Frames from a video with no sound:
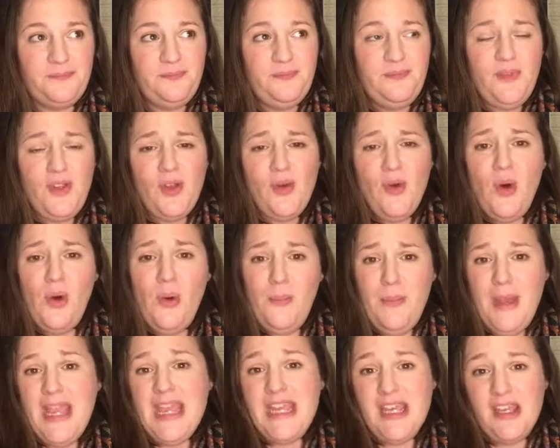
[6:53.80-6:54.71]
or
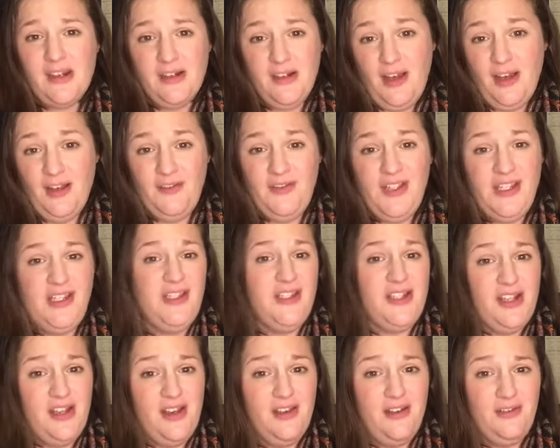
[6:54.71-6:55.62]
making life
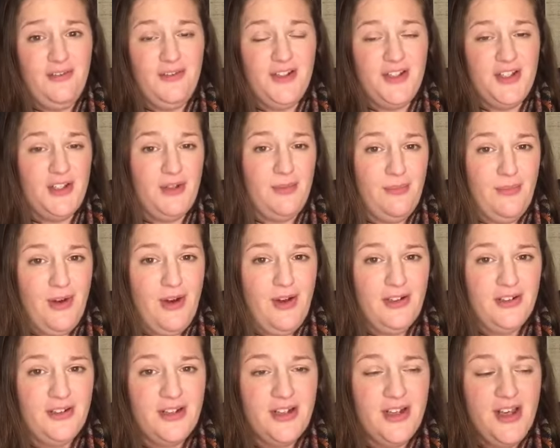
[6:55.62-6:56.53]
easier for
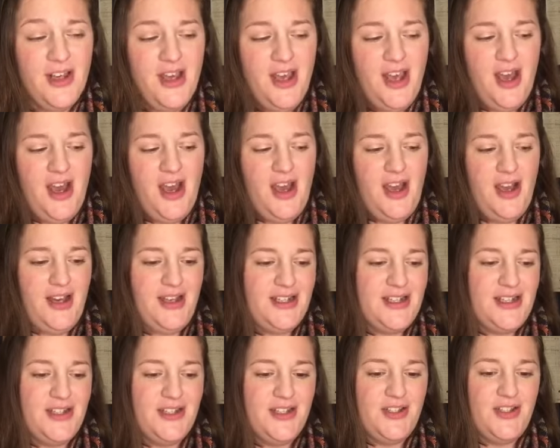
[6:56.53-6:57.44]
someone
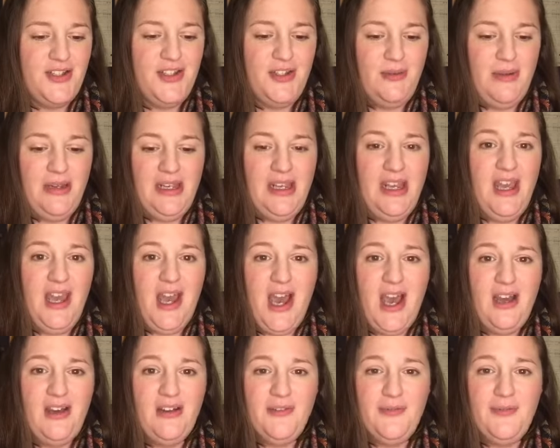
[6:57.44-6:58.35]
and doing it
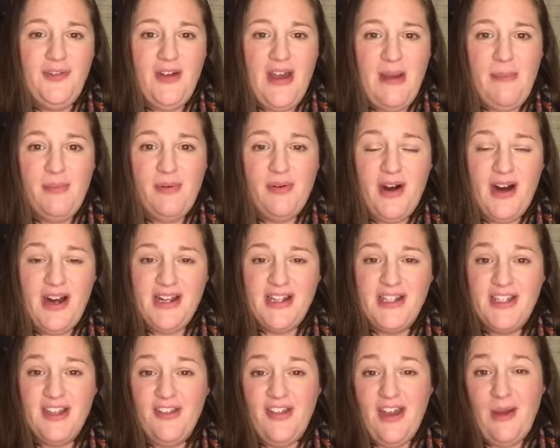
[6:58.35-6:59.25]
at a fair price
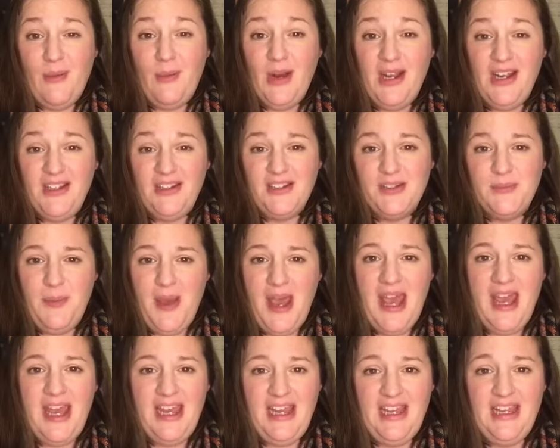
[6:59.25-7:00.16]
that they're willing to
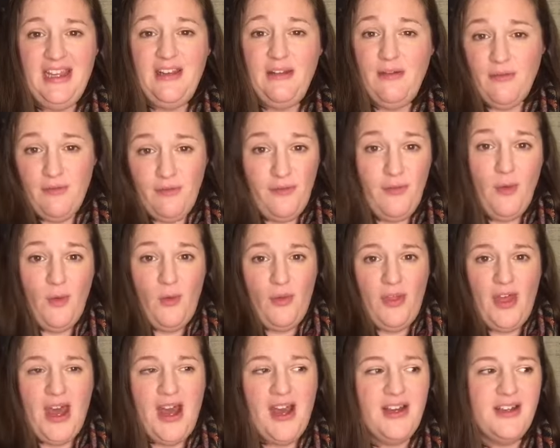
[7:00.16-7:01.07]
pay for
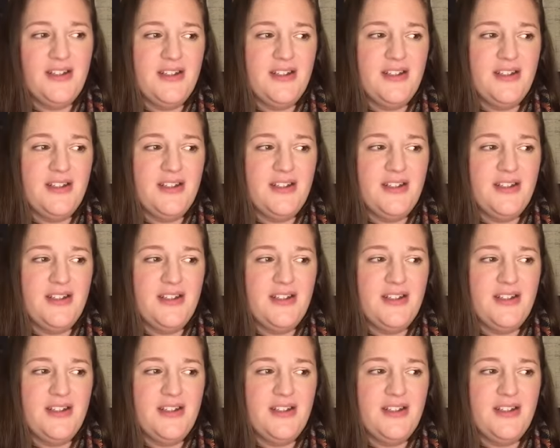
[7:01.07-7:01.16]
that,